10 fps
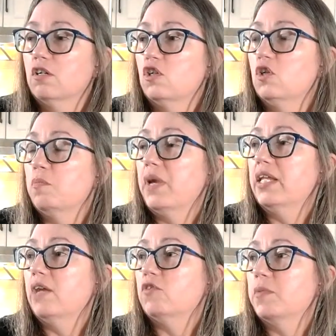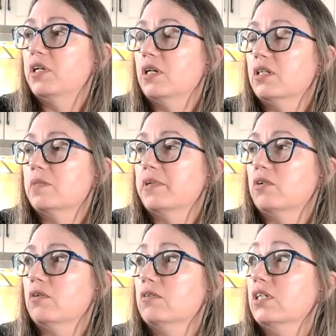You might have to put it on
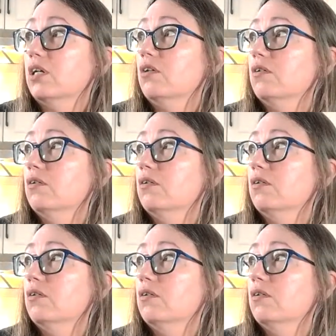speaker to hear.